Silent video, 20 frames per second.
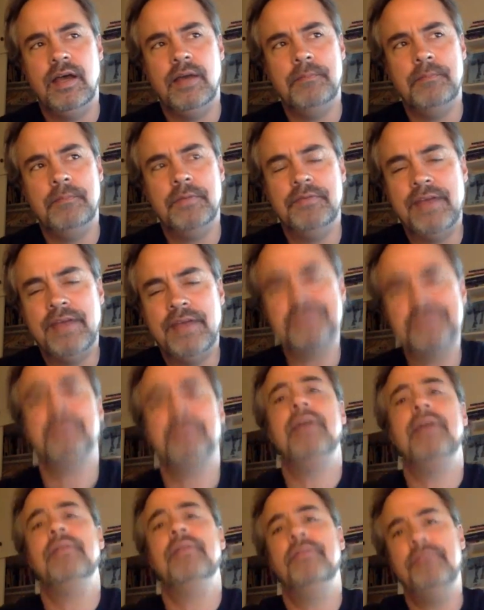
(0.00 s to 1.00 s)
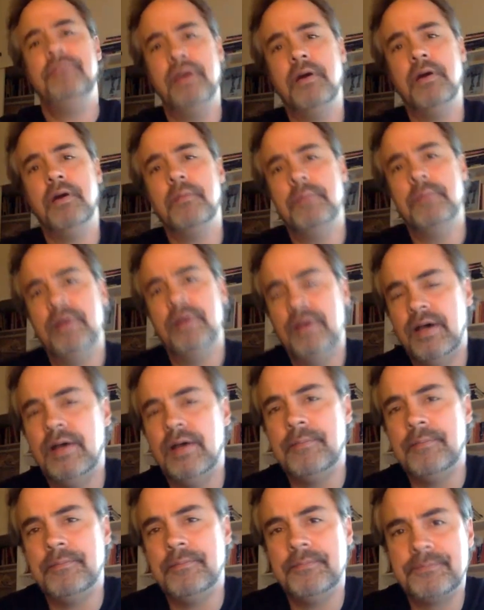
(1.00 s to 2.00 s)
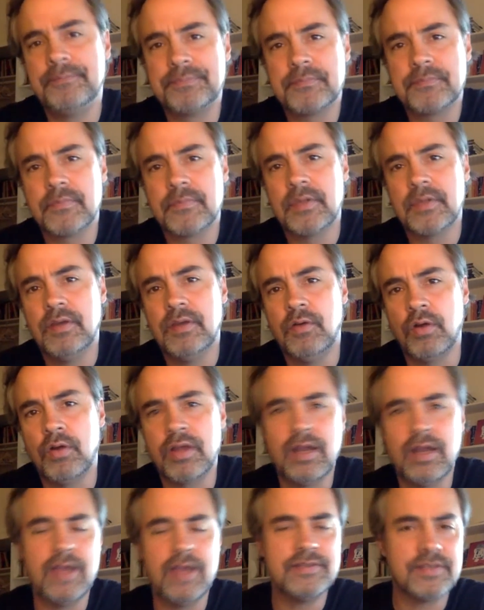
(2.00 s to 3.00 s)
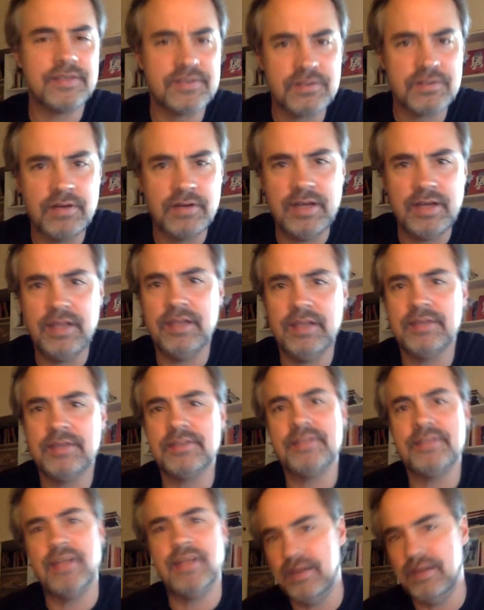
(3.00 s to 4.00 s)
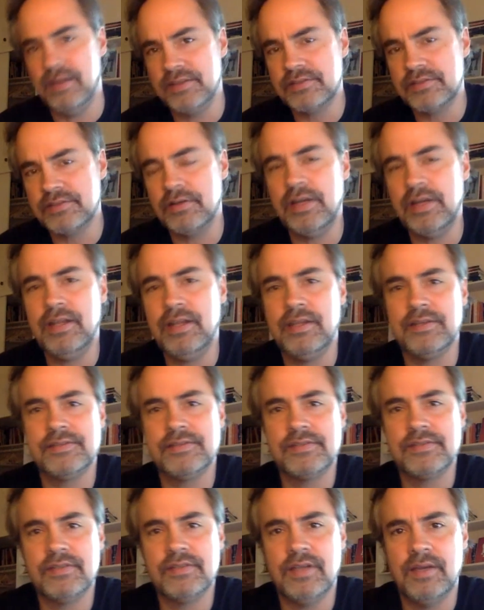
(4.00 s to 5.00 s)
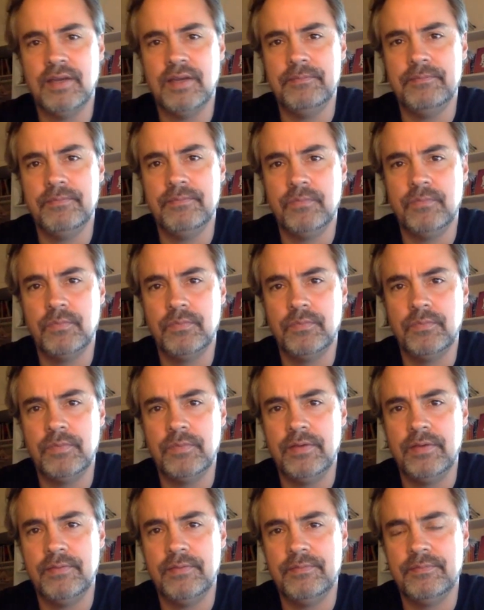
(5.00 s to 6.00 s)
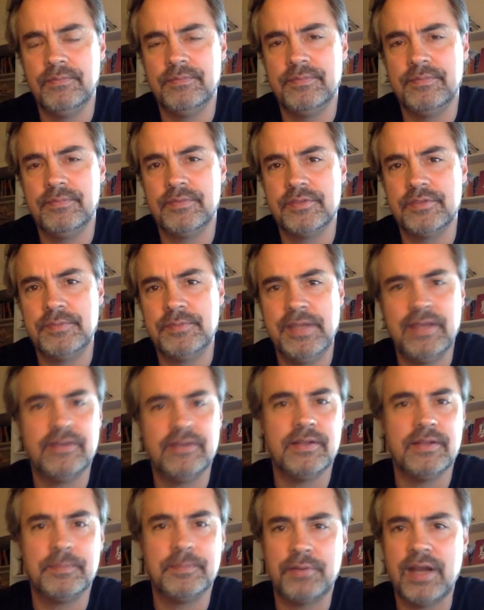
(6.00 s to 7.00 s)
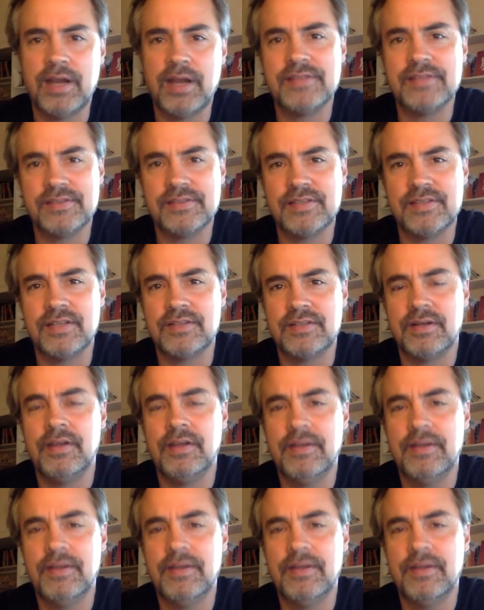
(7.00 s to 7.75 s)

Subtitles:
events around the film, organizing screenings, attending screenings, speaking to the press, etc.